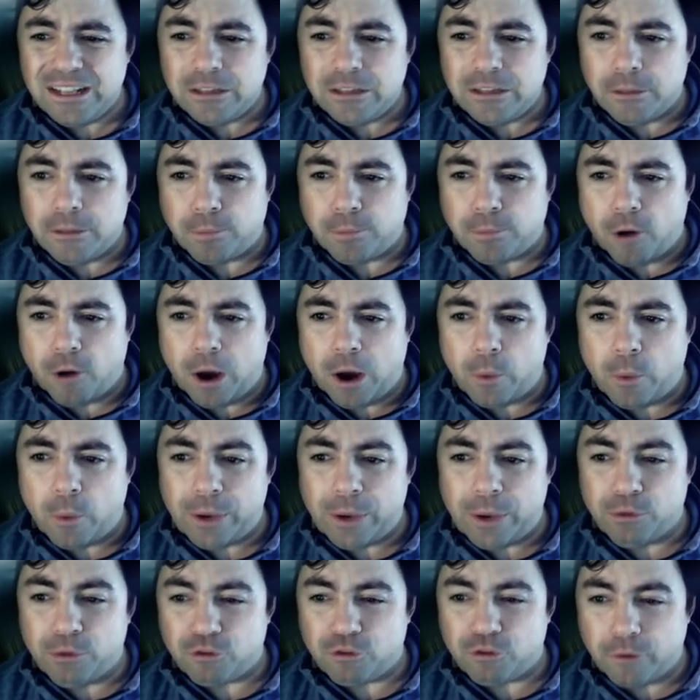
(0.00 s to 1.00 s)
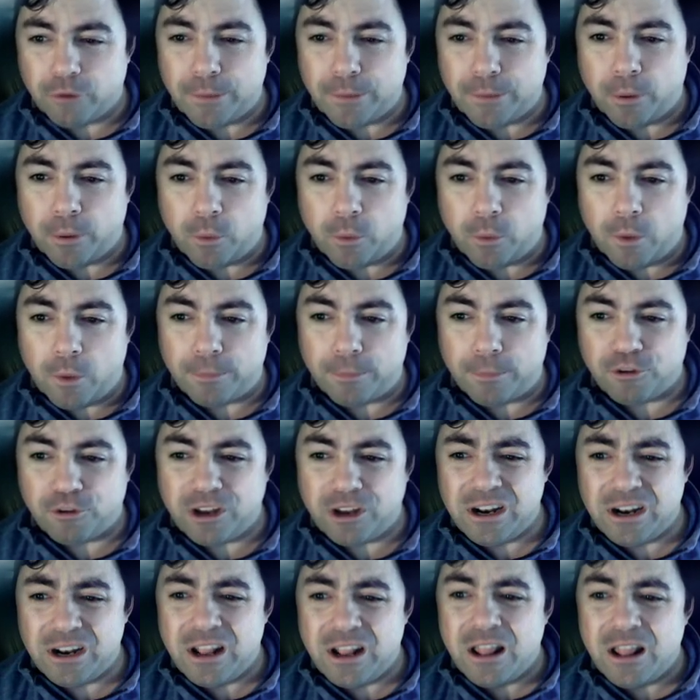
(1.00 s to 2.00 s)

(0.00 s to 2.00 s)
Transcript: The prior week was 3.1%.